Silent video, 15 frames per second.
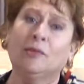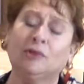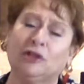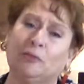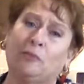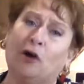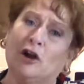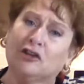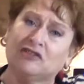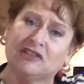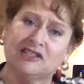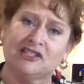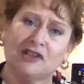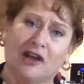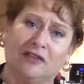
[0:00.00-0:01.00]
I'm gonna park
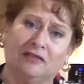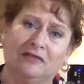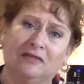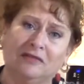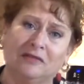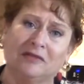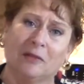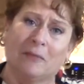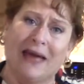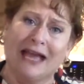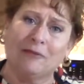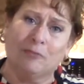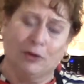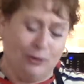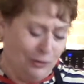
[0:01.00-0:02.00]
this on the
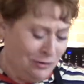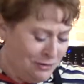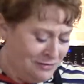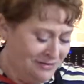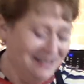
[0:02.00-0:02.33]
back burner